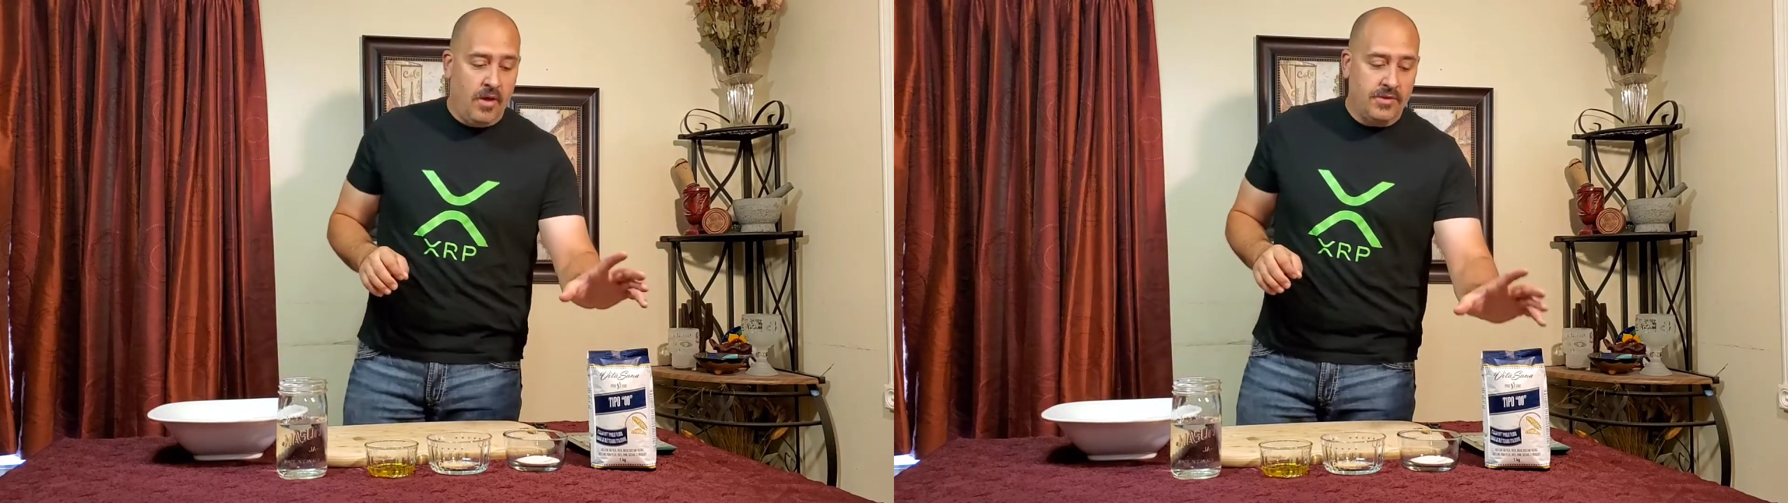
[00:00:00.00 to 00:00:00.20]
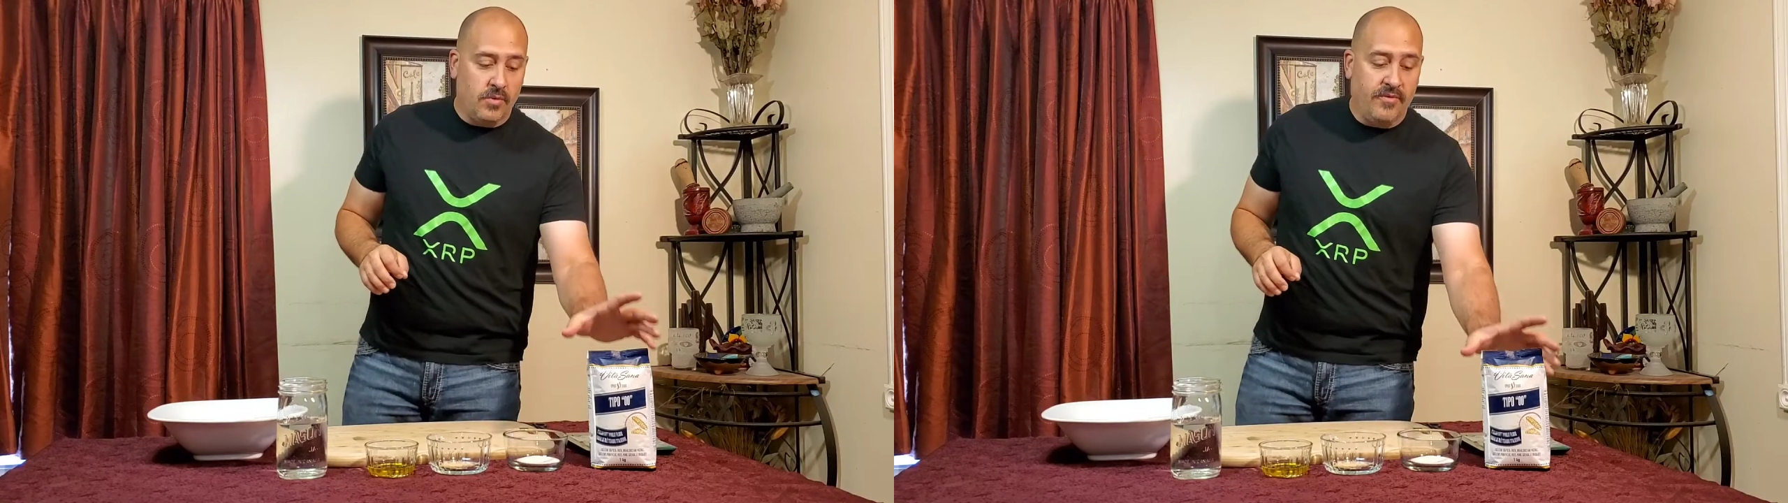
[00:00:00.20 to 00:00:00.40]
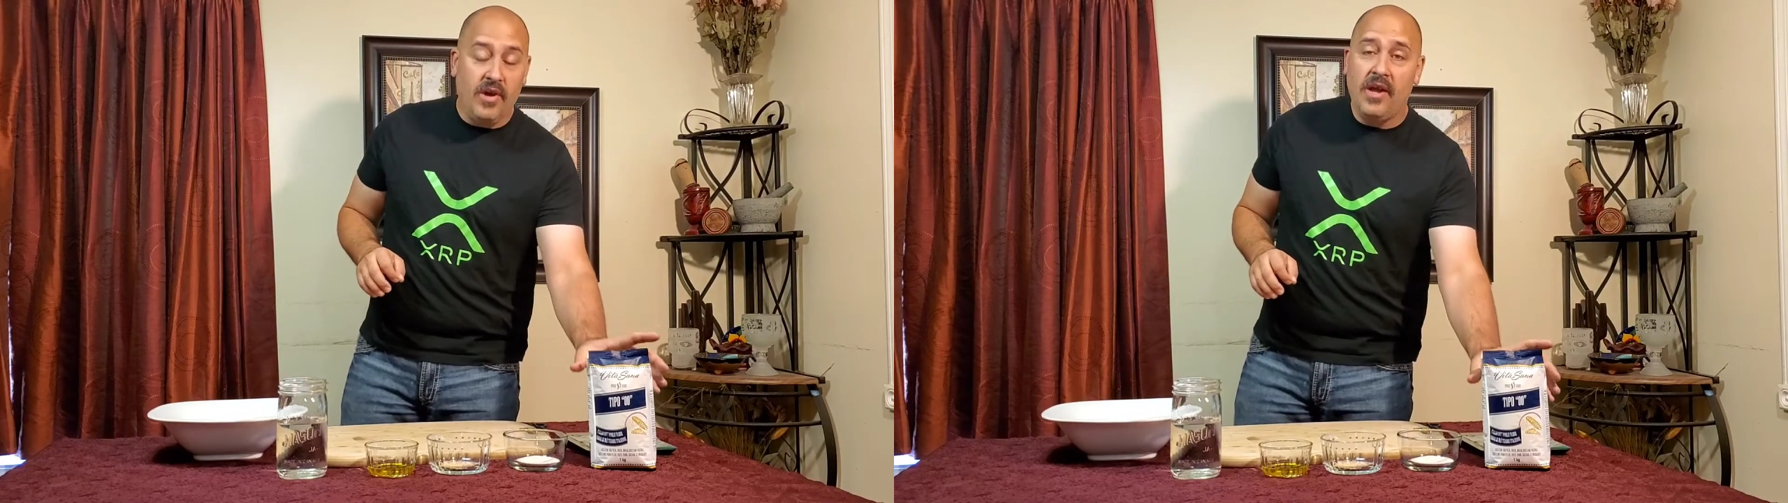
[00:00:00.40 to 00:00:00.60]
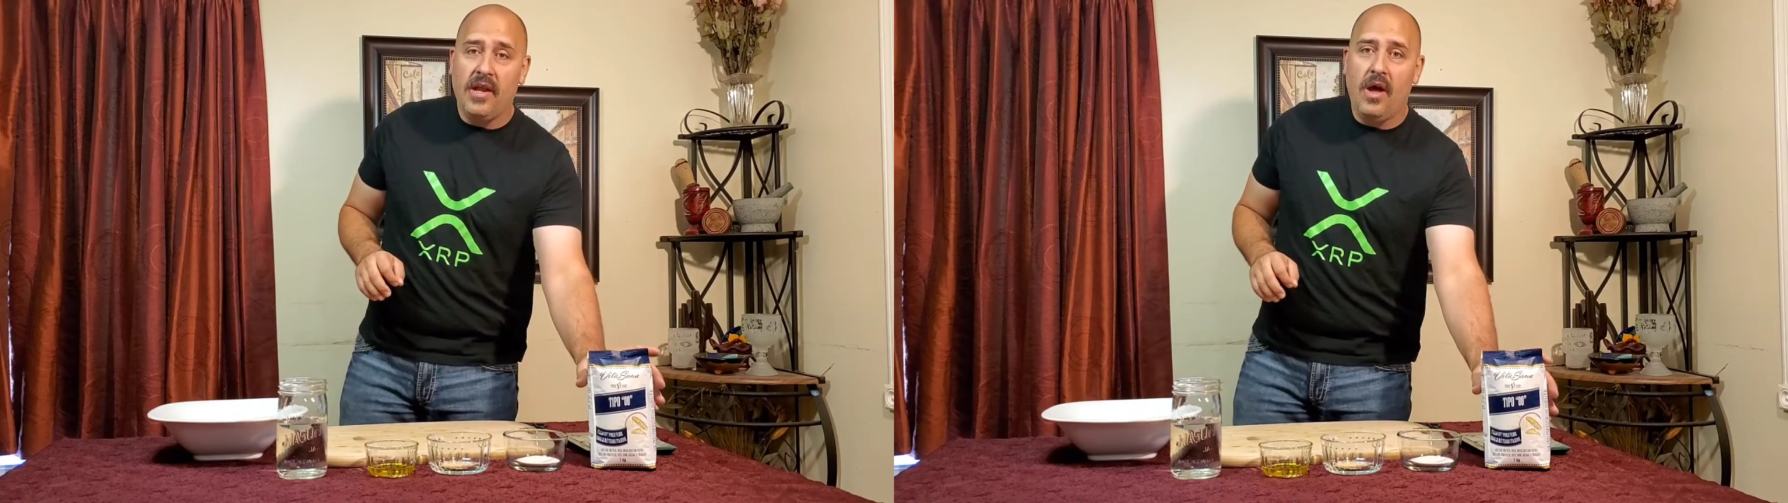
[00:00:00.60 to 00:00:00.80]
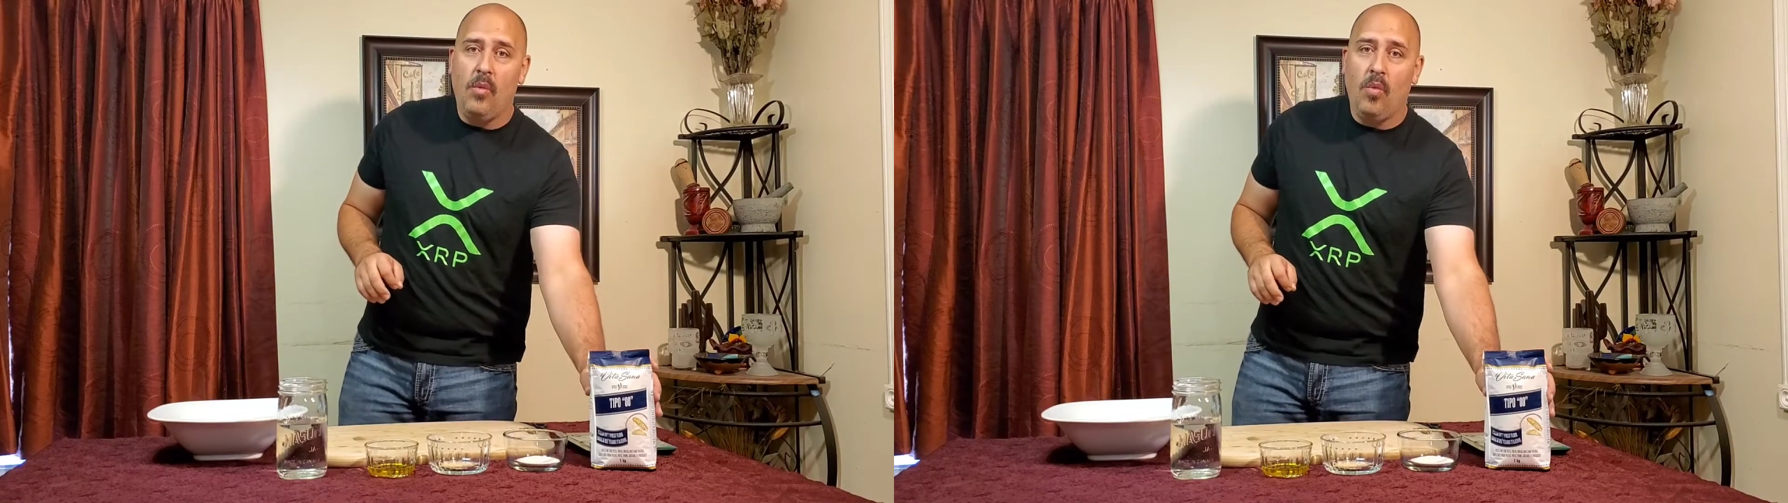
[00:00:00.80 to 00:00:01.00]
So we've
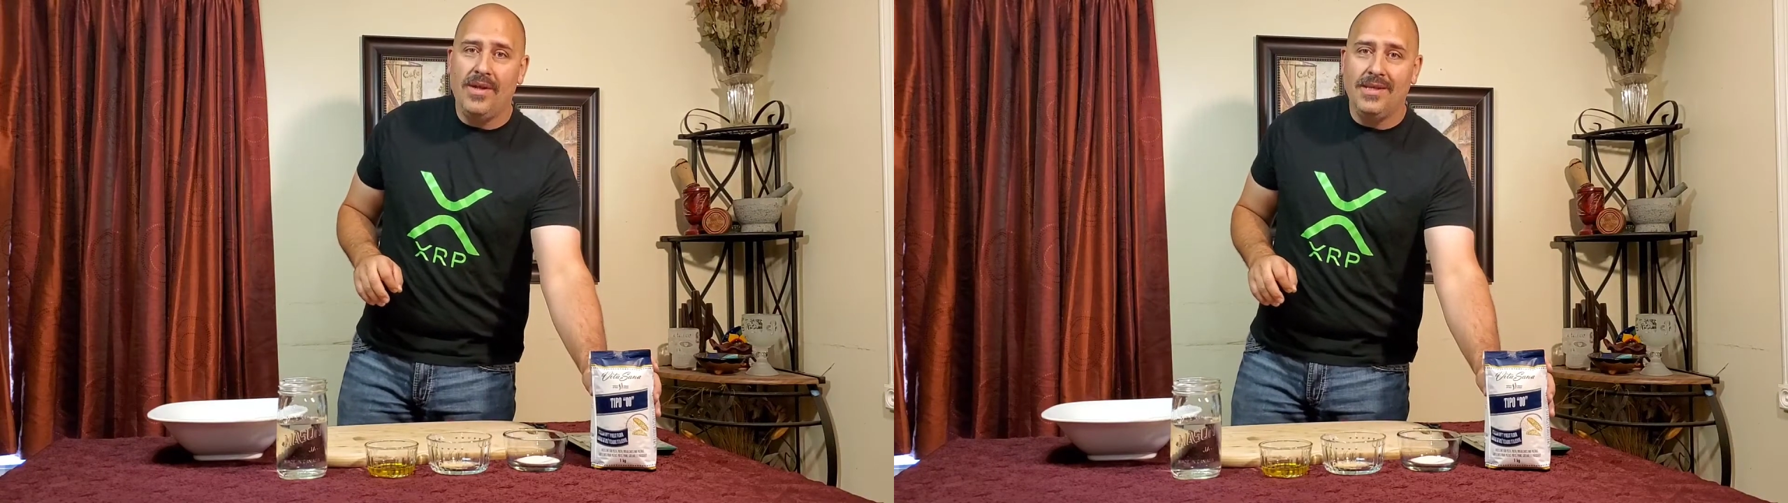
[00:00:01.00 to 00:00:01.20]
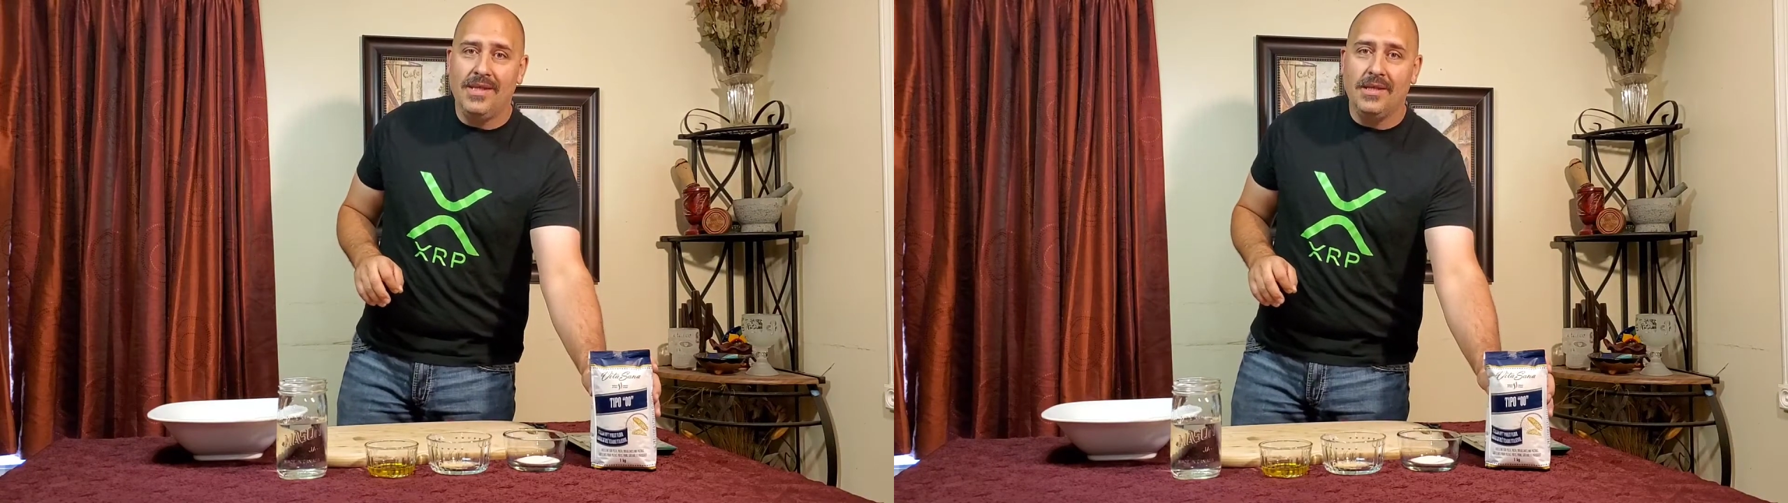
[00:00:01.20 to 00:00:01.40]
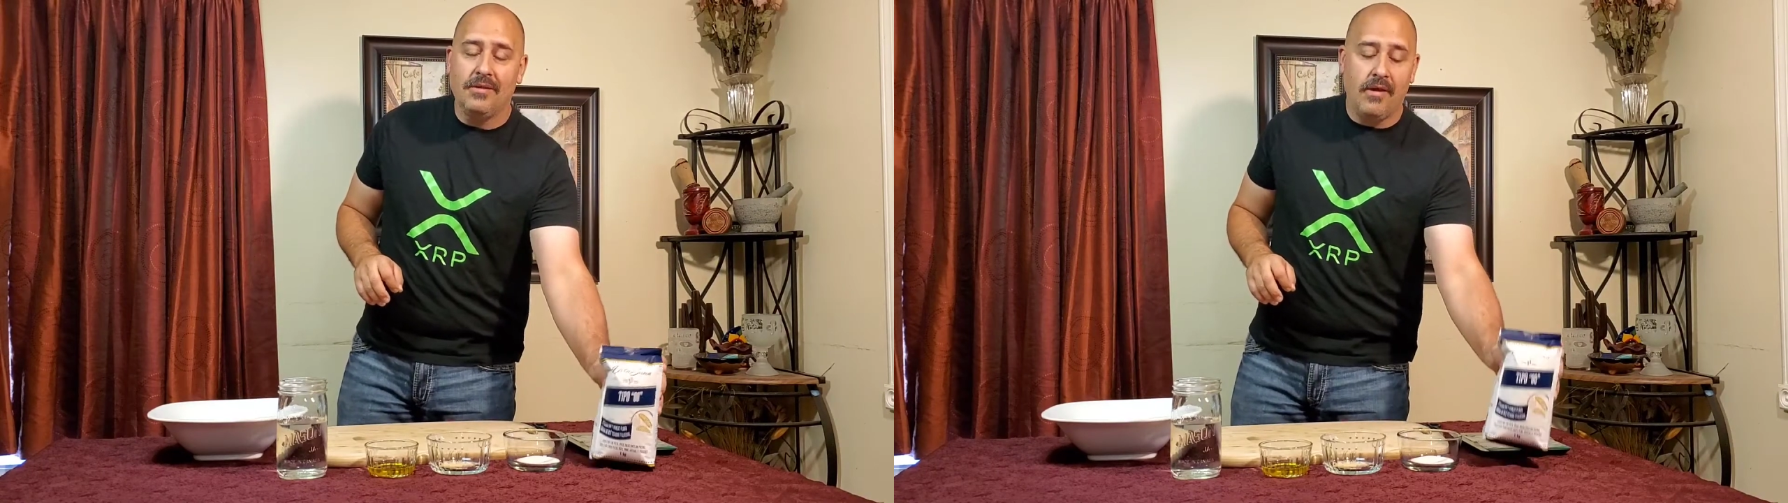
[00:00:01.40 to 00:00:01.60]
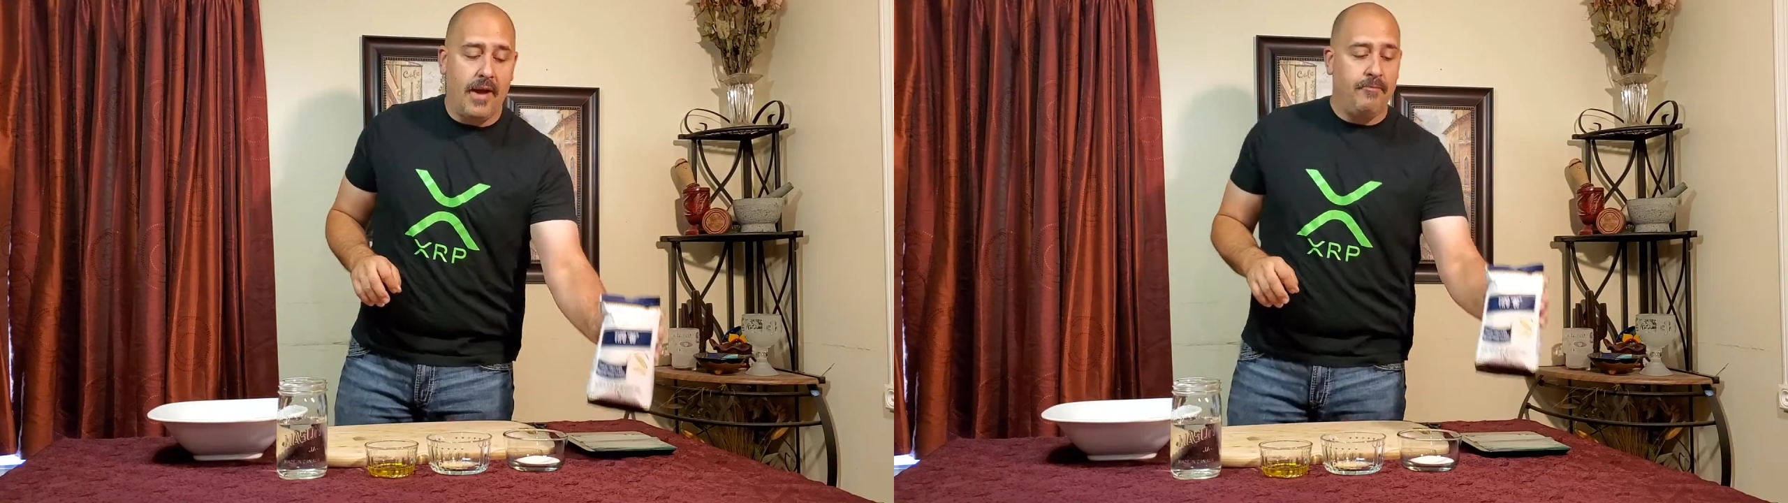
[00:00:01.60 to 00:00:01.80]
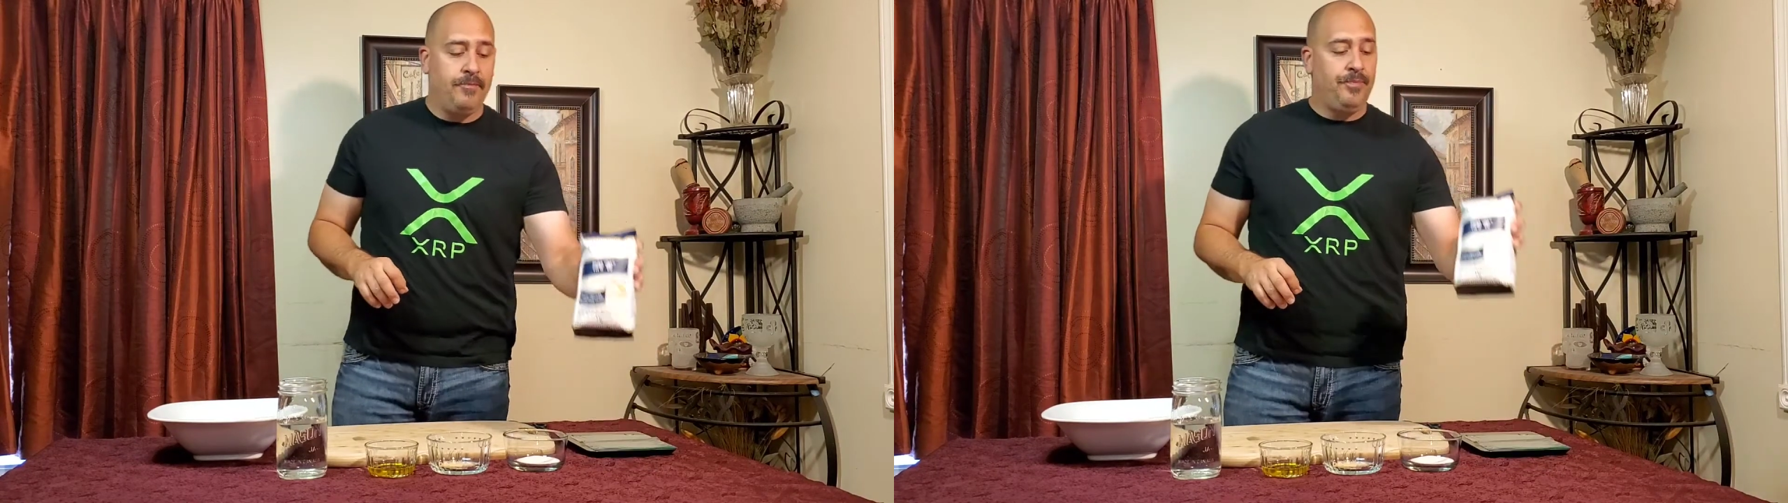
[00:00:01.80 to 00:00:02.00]
got 1
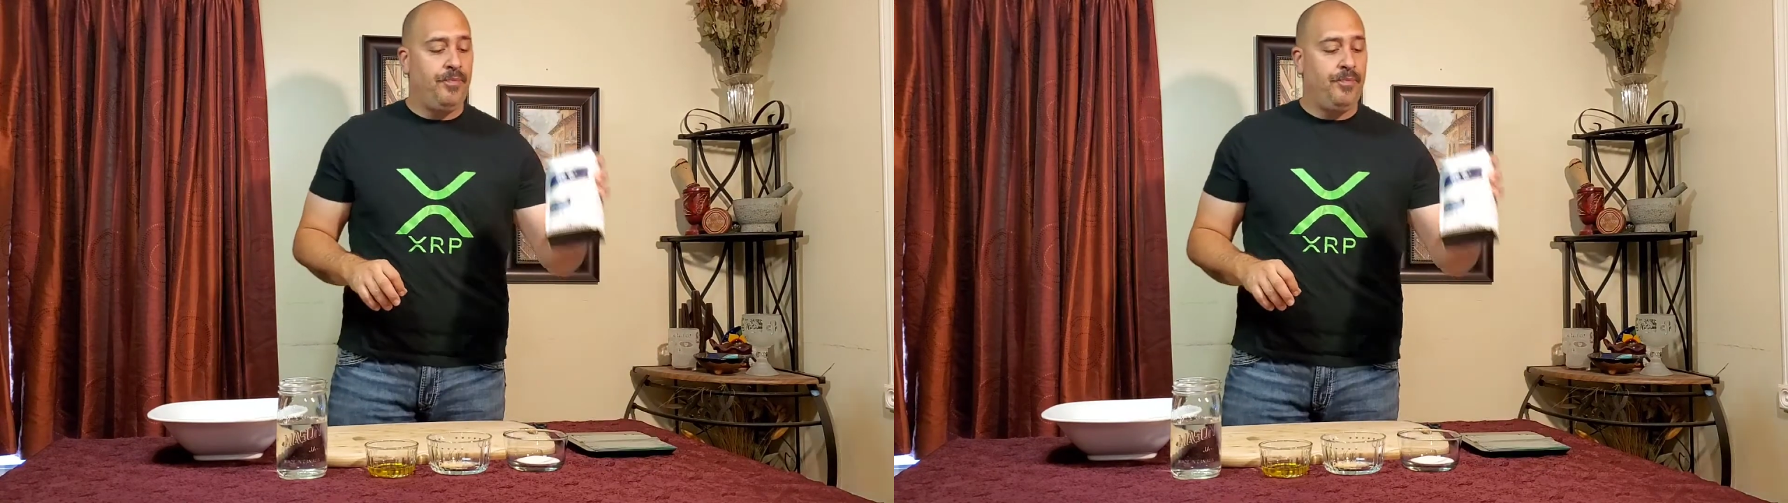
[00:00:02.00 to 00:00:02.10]
kilogram